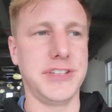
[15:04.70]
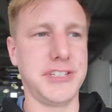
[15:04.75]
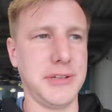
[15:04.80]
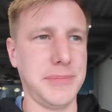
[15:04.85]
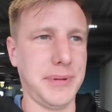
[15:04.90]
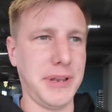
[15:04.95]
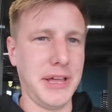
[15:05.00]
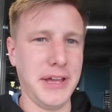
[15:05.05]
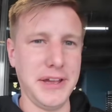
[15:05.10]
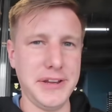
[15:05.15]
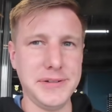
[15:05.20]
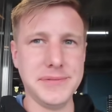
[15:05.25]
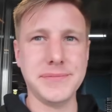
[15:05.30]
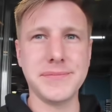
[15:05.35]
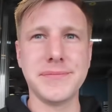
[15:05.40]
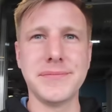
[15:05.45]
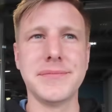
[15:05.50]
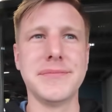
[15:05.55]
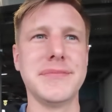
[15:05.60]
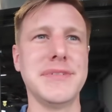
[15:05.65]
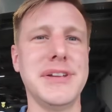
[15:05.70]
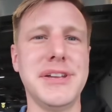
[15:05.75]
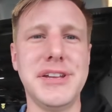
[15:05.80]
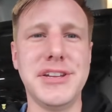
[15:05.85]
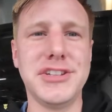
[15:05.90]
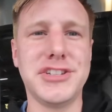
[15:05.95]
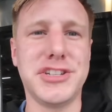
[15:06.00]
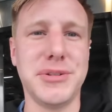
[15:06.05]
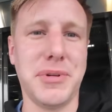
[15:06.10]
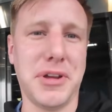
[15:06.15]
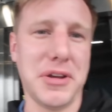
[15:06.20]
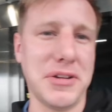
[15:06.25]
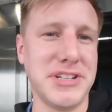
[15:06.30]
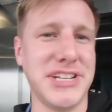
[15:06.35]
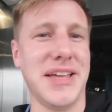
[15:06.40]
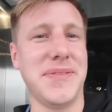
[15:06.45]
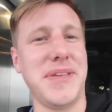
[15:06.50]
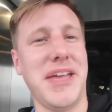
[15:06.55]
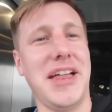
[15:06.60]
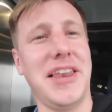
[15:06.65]
zip line, so we're going
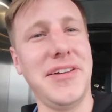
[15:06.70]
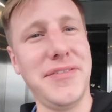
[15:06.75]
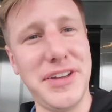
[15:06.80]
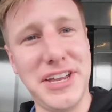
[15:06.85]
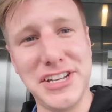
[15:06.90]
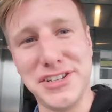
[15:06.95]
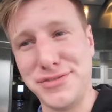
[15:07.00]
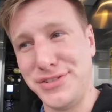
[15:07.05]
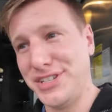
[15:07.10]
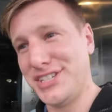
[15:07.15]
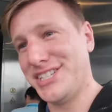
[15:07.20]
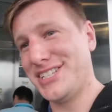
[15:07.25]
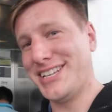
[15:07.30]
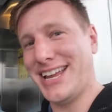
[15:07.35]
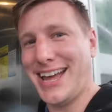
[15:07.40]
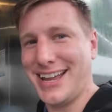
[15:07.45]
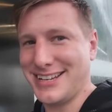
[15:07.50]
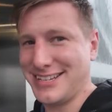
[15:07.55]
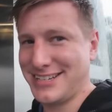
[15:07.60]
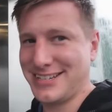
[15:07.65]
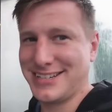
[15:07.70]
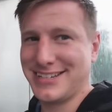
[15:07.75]
down the elevator instead.